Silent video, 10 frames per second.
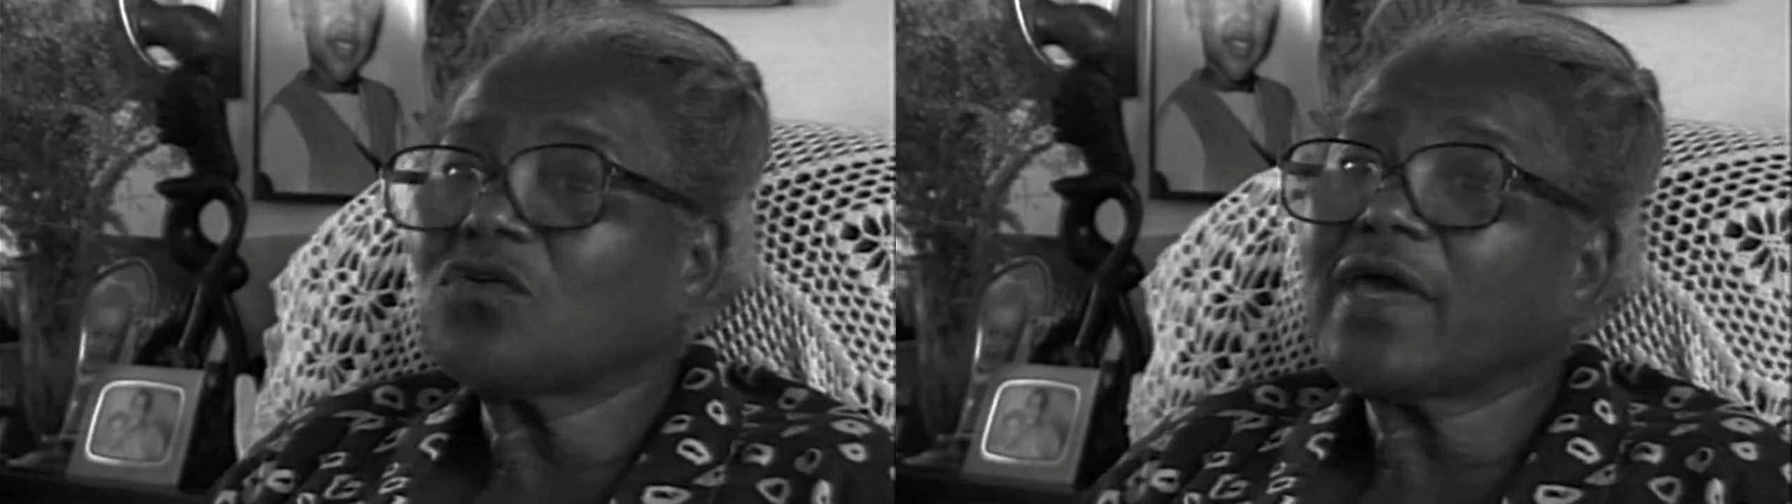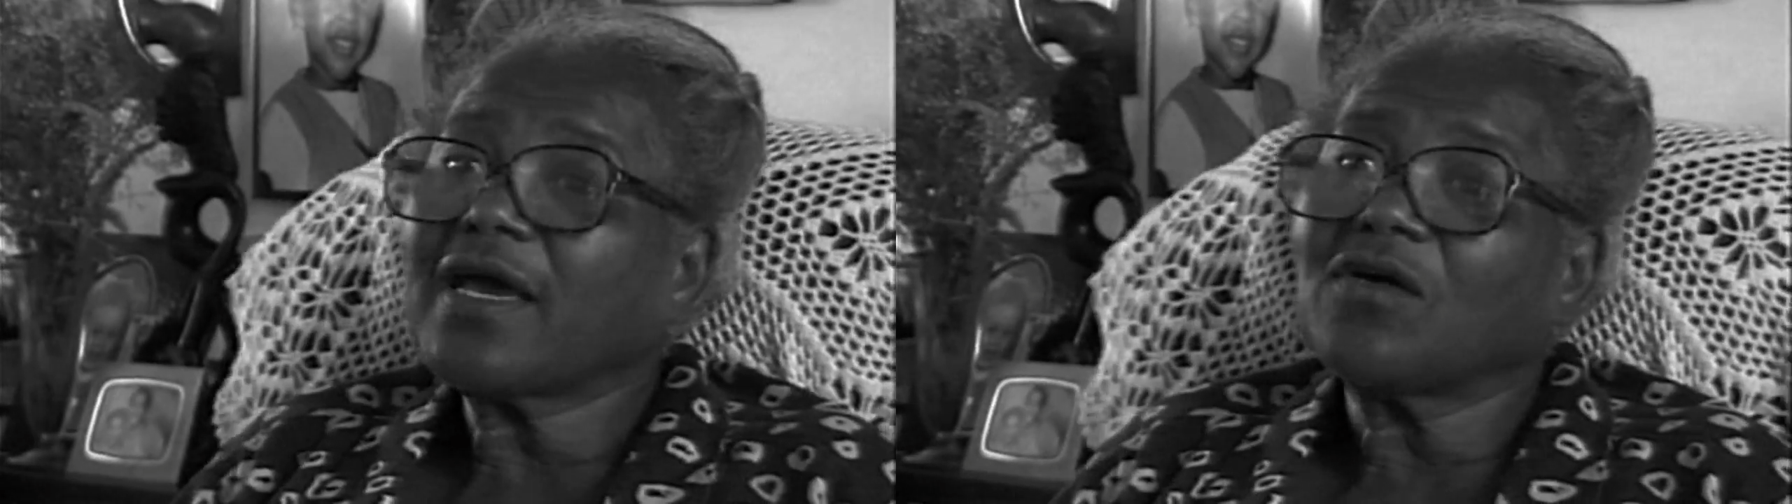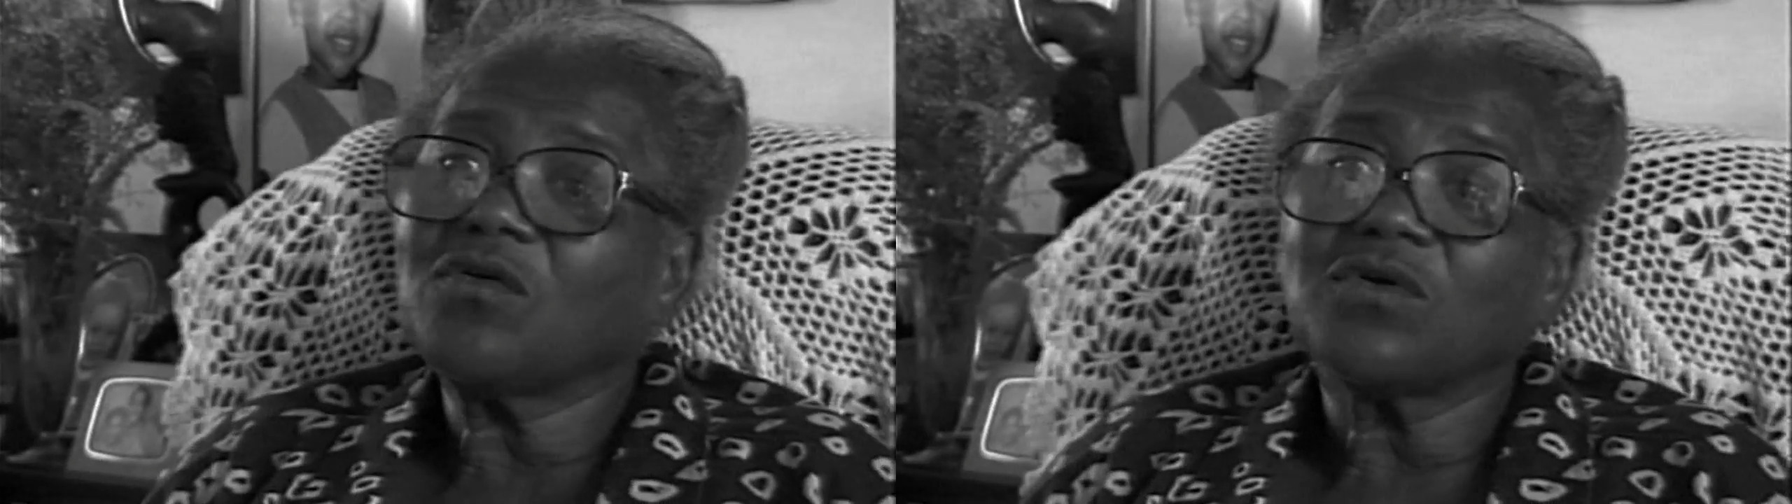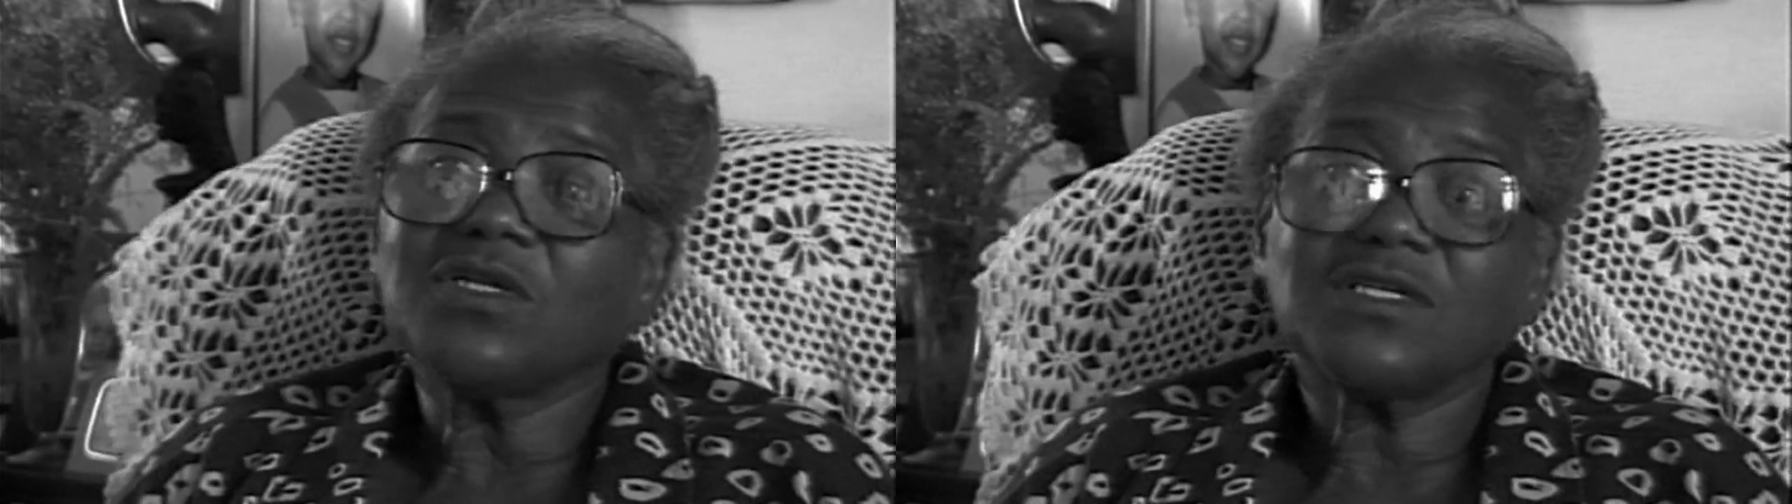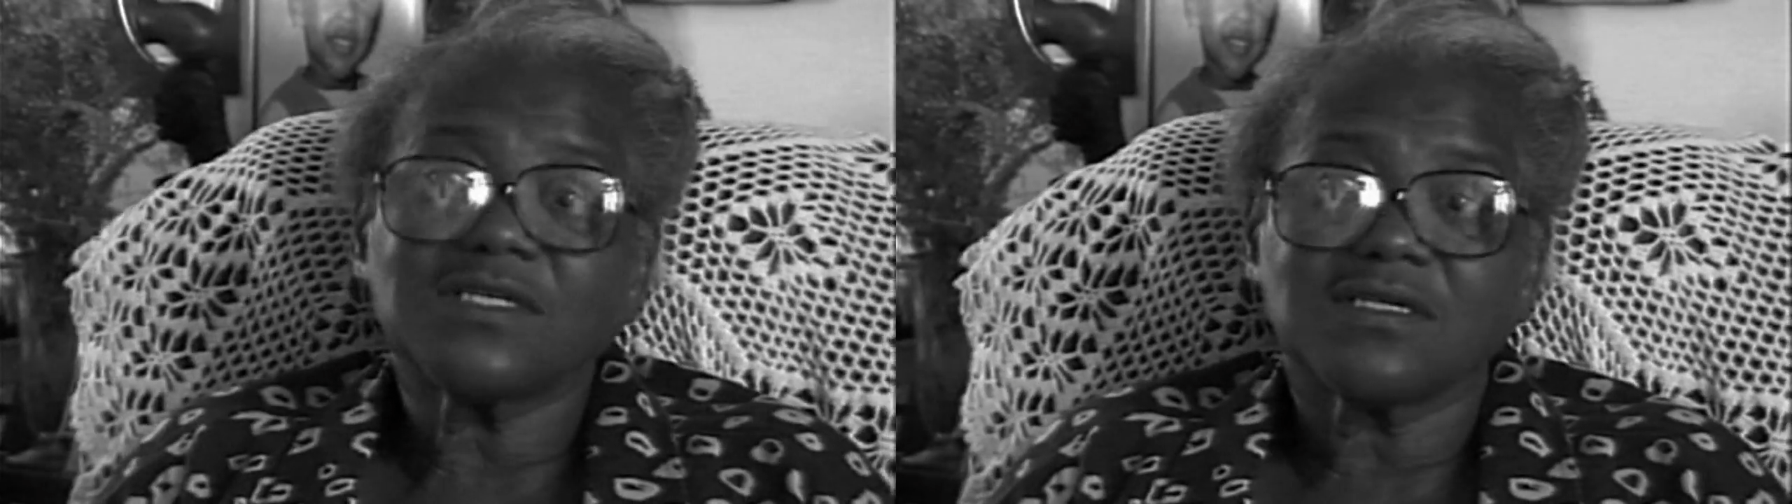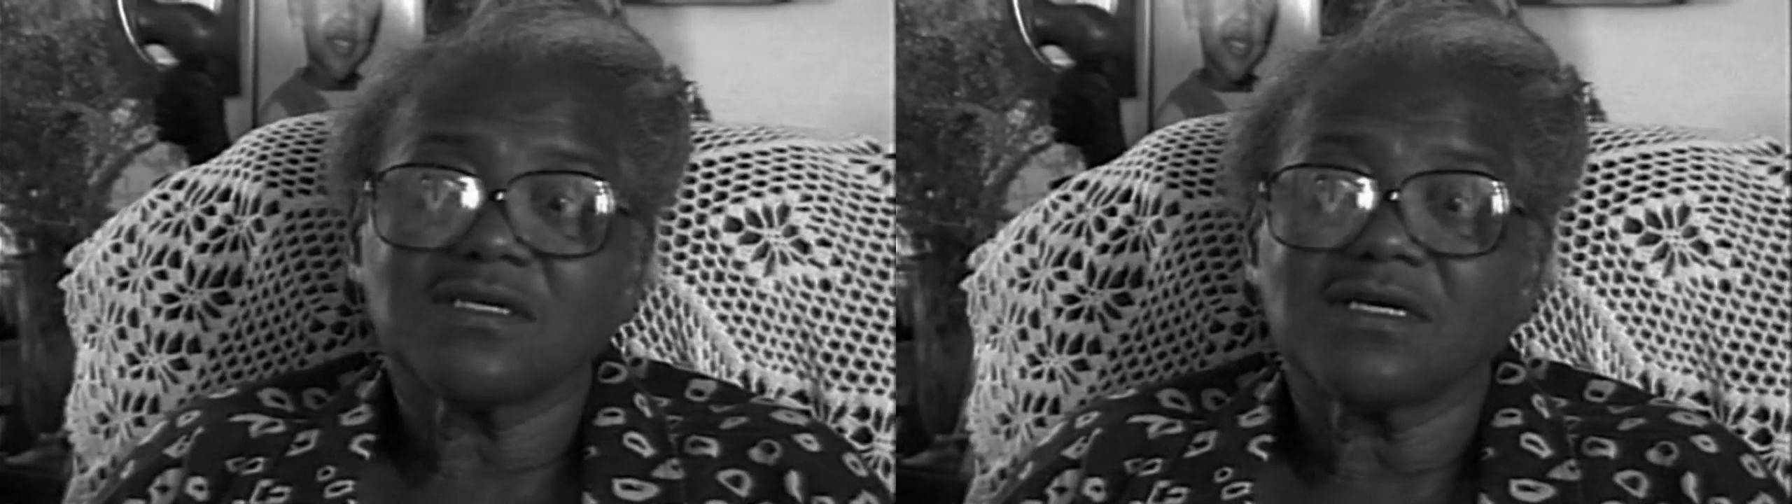Quaker oats